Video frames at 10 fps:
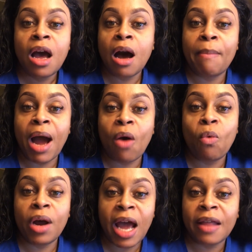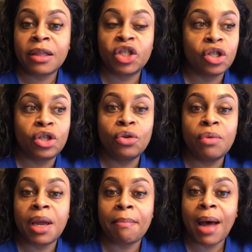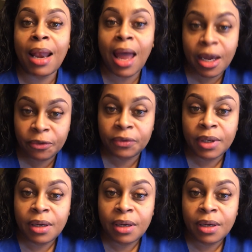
about what I should do in my life,